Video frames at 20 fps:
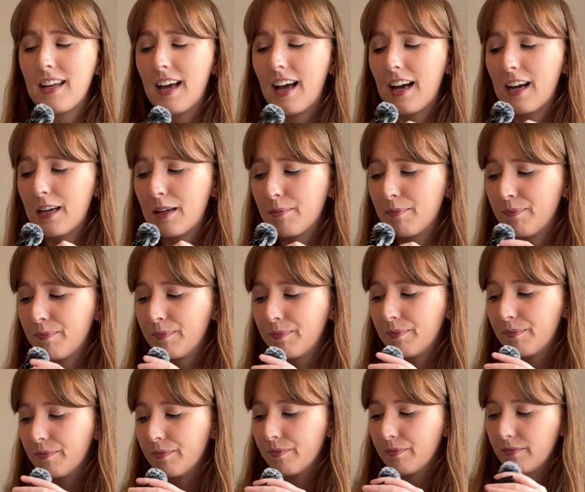And
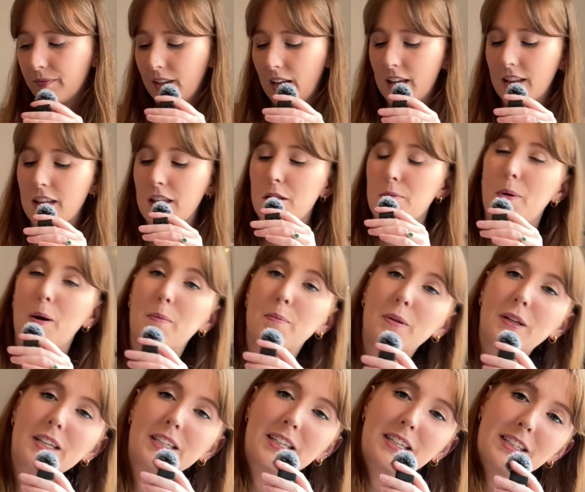then the
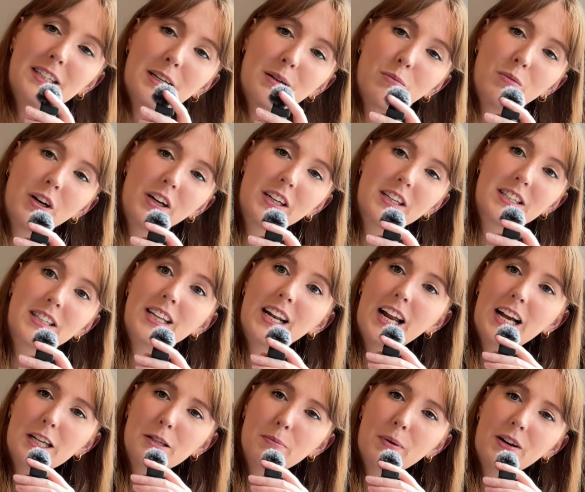purple is the same one as the
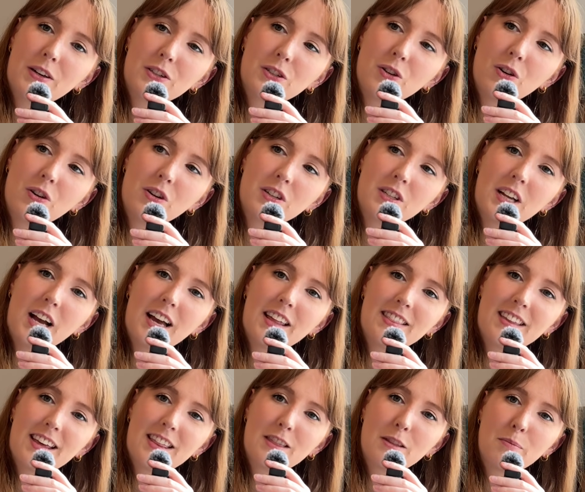last pair of socks,
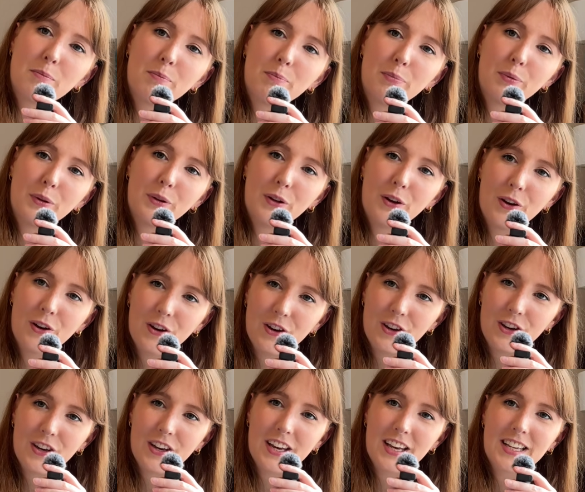and then the
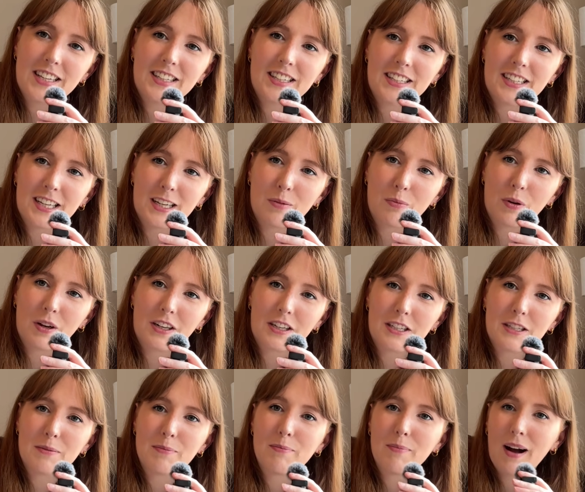blue is the same one
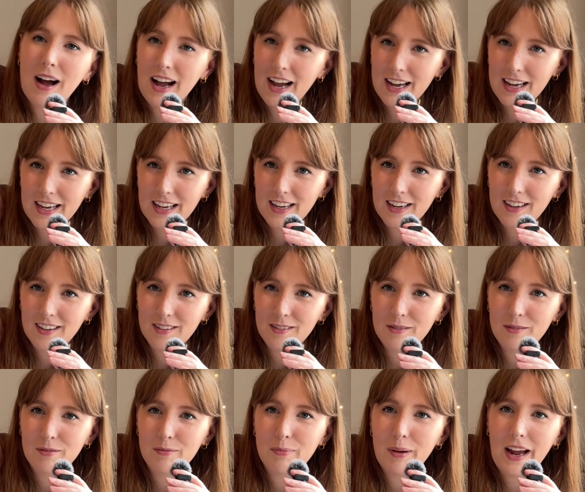as my
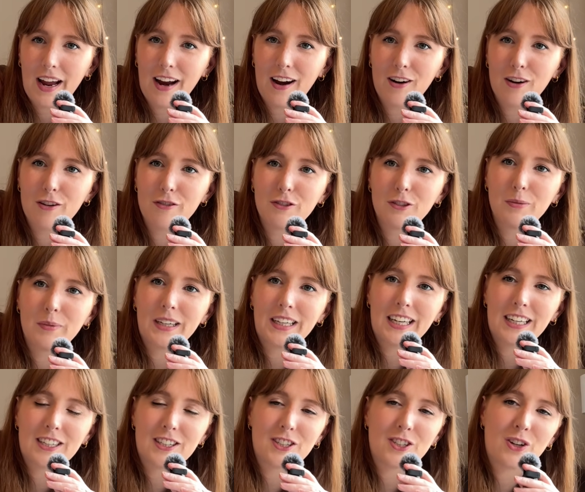pair of Oh My
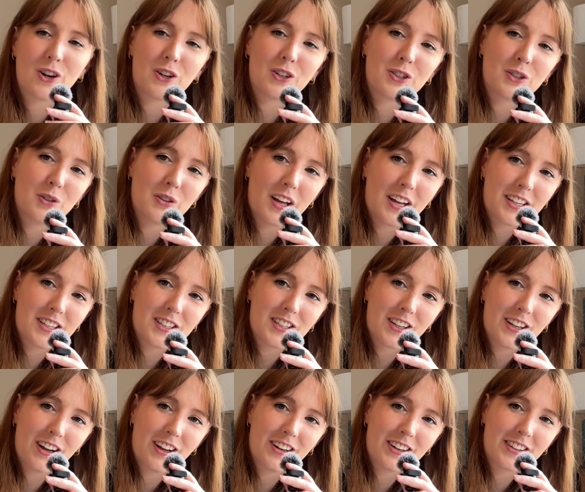Goodness socks. So that's
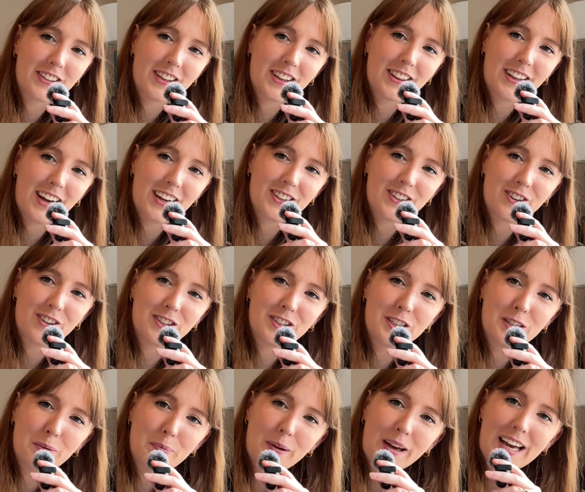the color that that yarn
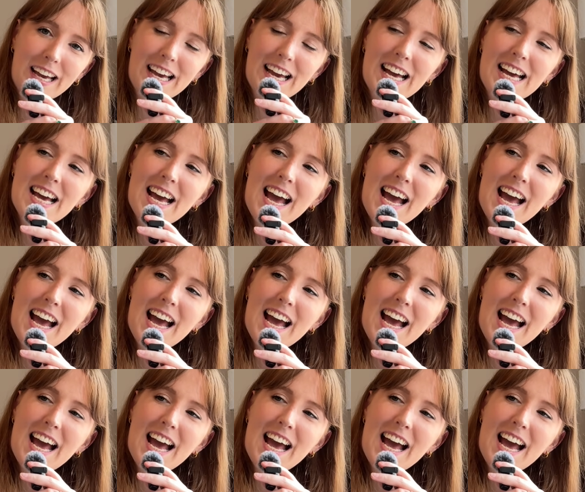should be.